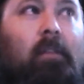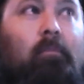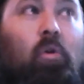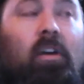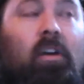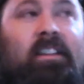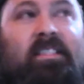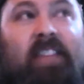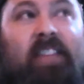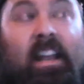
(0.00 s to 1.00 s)
more
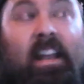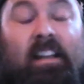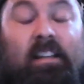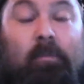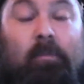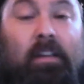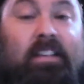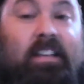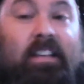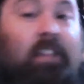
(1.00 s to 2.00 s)
aesthetically
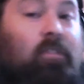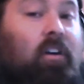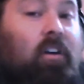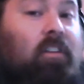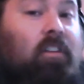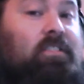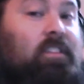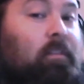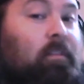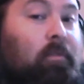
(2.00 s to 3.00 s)
pleasing in regards to
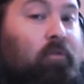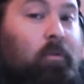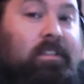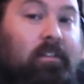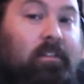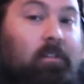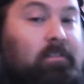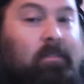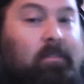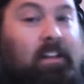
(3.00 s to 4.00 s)
the performance of
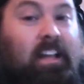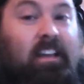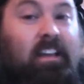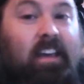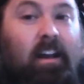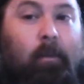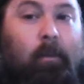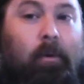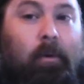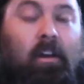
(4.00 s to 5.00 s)
them, something like a get
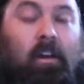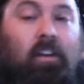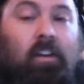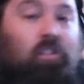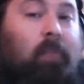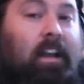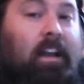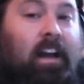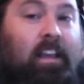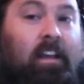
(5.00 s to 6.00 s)
up. Mm-hmm. You might
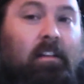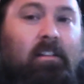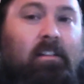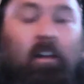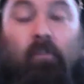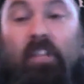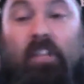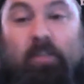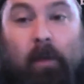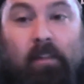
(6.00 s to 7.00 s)
not get, for
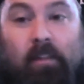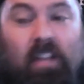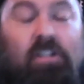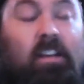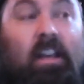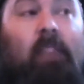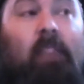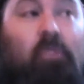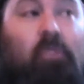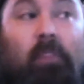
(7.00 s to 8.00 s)
this population, a
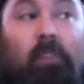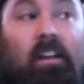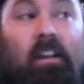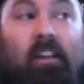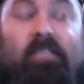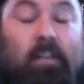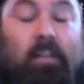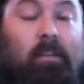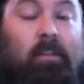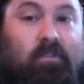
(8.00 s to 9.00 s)
get up could be enough
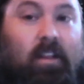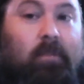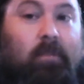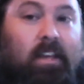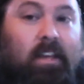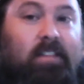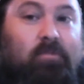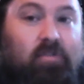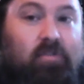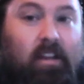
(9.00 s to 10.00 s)
stimulus for them to get
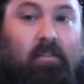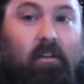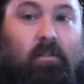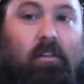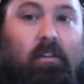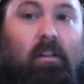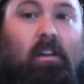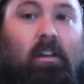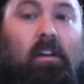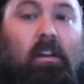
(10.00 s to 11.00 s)
some strength growth.
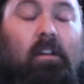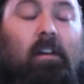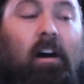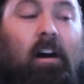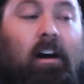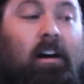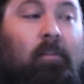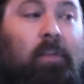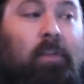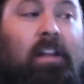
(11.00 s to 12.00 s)

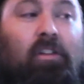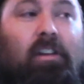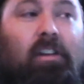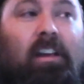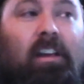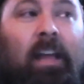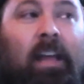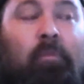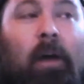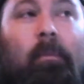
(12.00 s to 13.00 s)
But
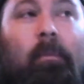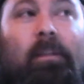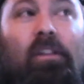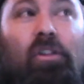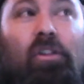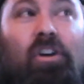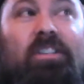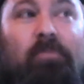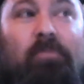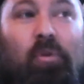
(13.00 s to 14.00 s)
it probably
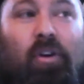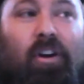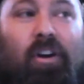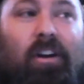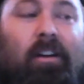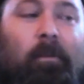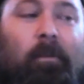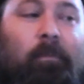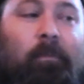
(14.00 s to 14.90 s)
looks more